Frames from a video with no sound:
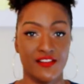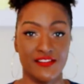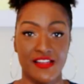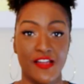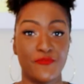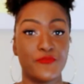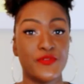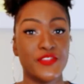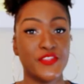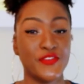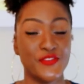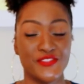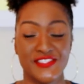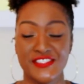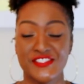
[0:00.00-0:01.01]
I've been
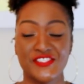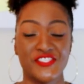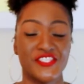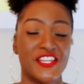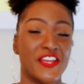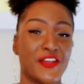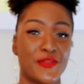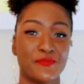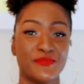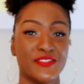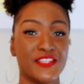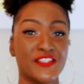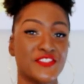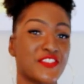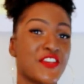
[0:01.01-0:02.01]
using generic
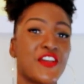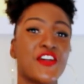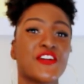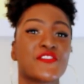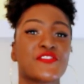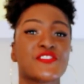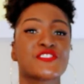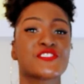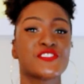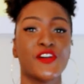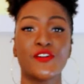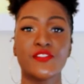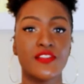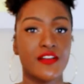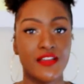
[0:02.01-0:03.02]
bleach for
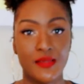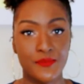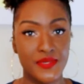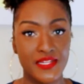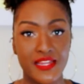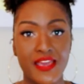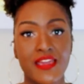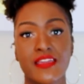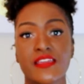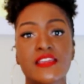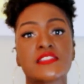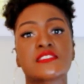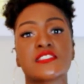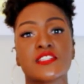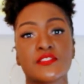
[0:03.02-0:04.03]
so long. I mean, heck,
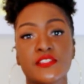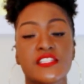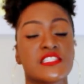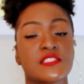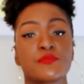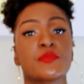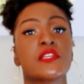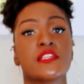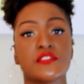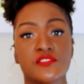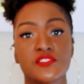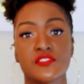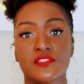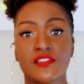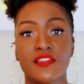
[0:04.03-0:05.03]
it's
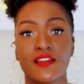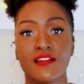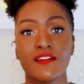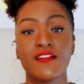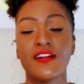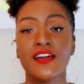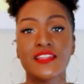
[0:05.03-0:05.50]
bleach, you know.